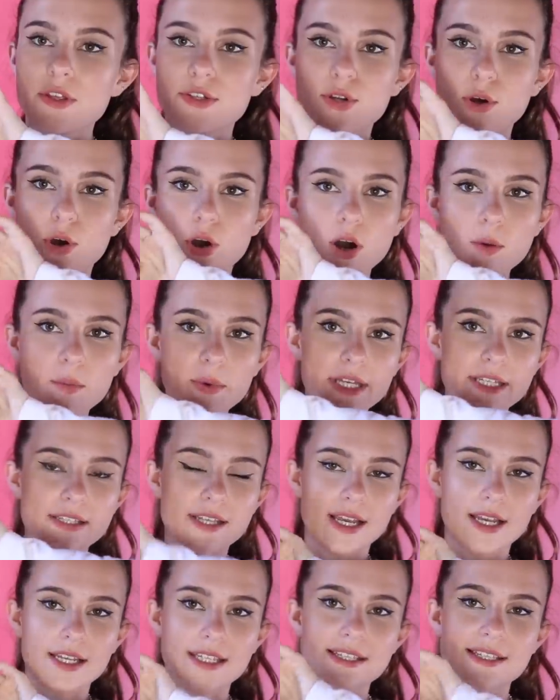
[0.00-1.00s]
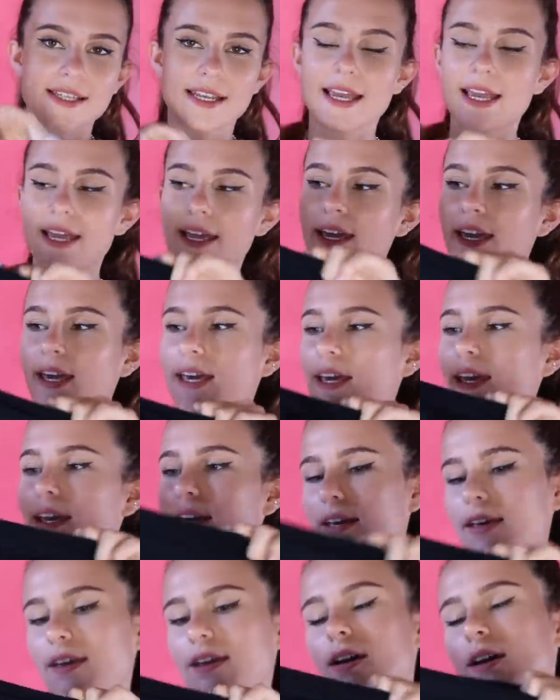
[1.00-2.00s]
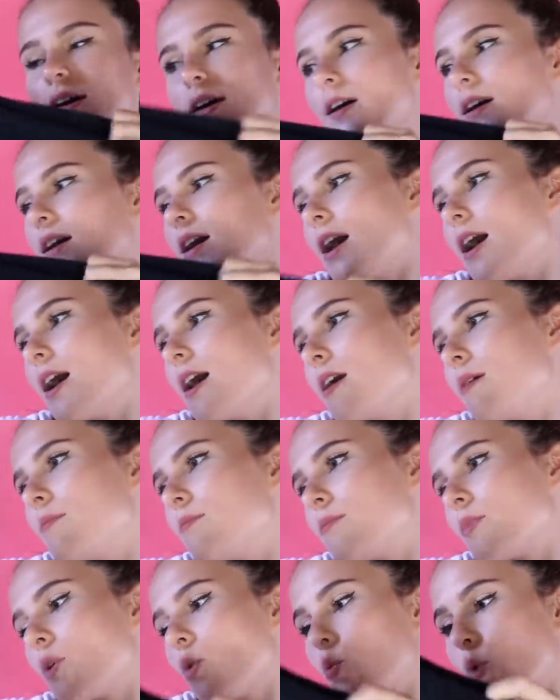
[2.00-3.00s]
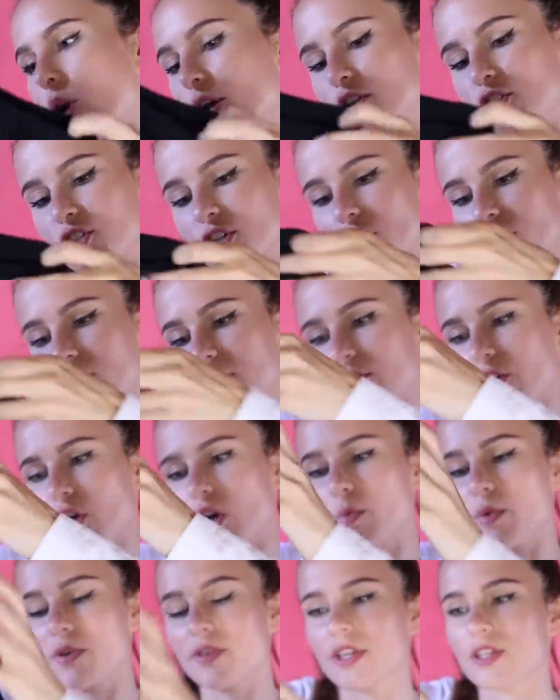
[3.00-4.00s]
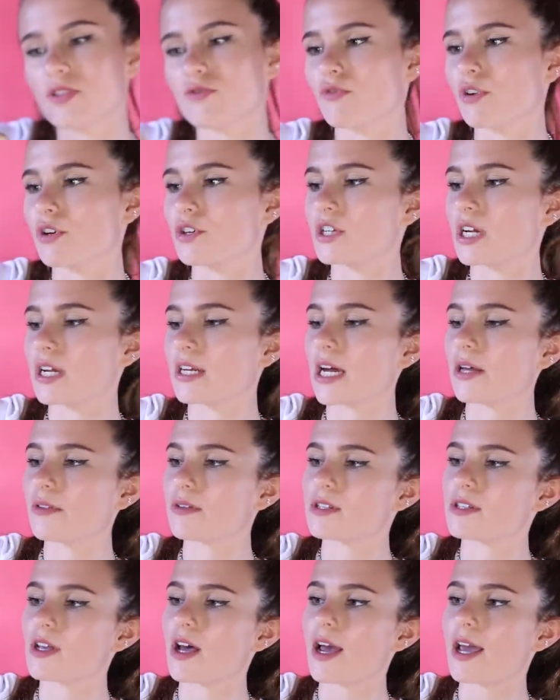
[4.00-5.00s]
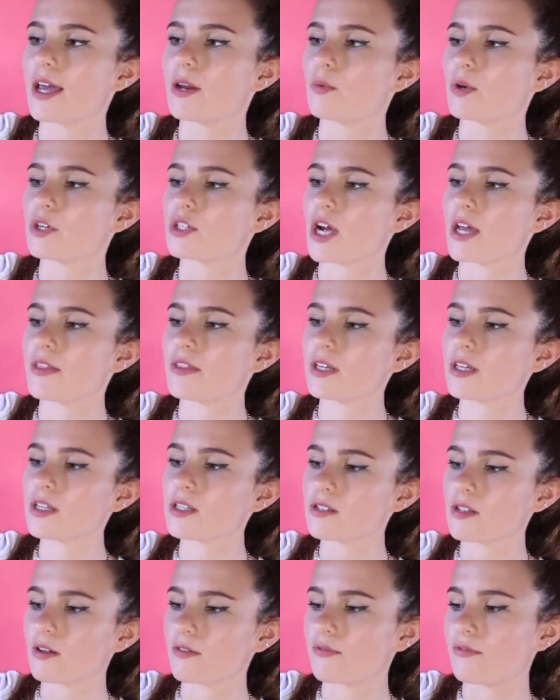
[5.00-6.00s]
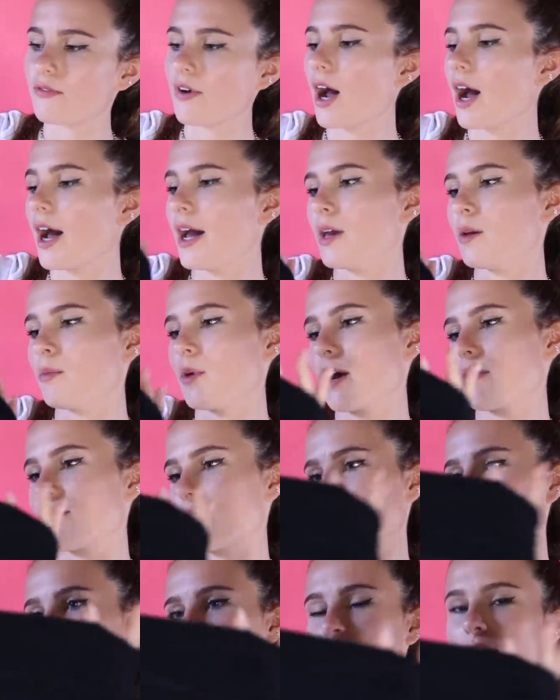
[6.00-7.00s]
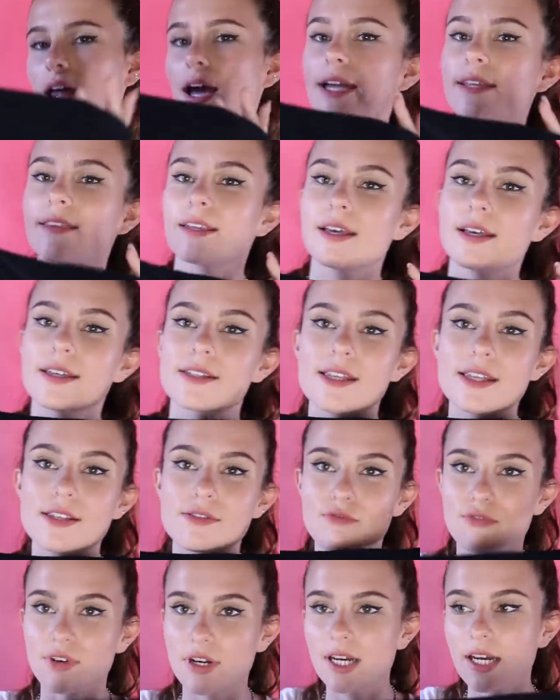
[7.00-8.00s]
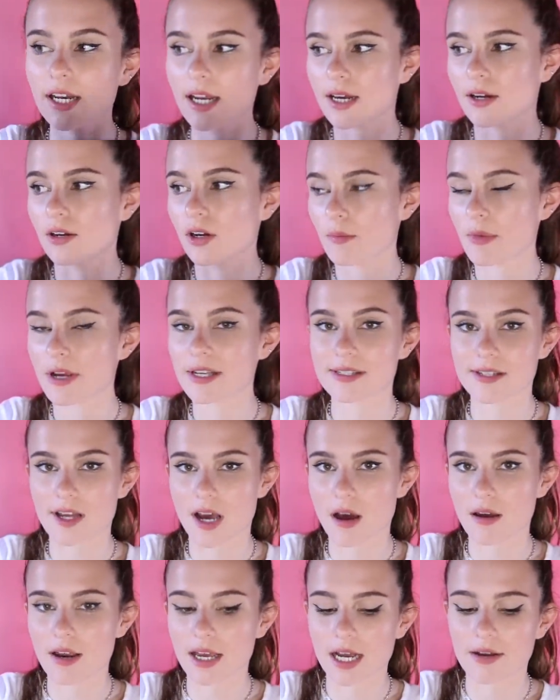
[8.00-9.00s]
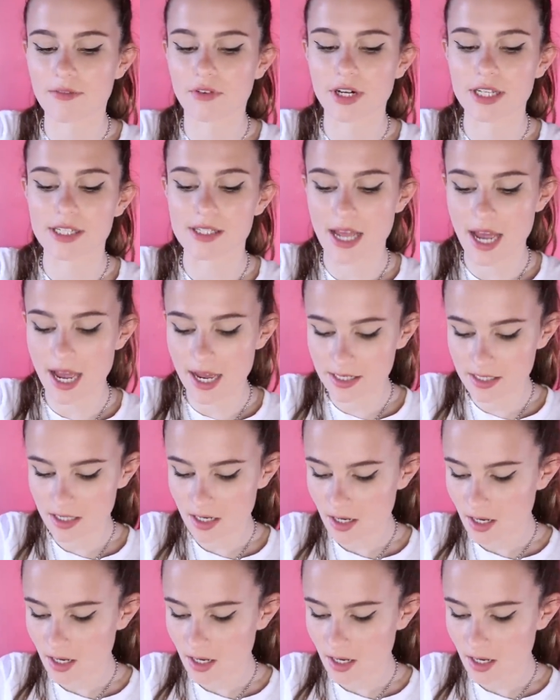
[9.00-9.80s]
The top is like a slinky um, one shoulder top with this ruching down the side, which I think is a vibe. I really like this. It's really like not my style, like I've already said.